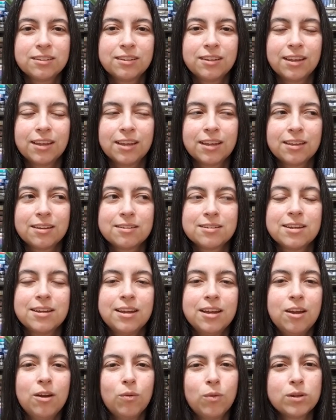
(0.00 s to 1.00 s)
And
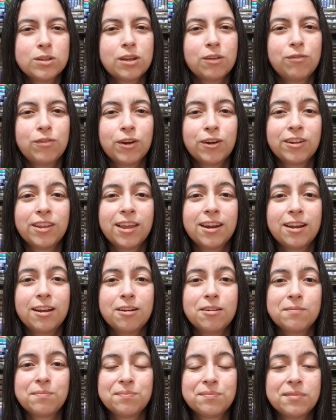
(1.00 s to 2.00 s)
once I figured that
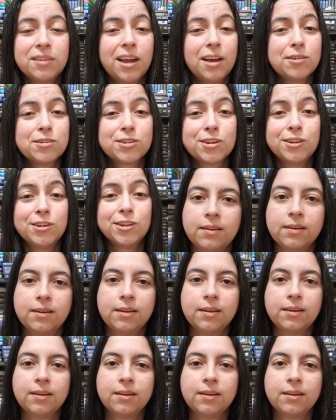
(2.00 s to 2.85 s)
out, I was good to go.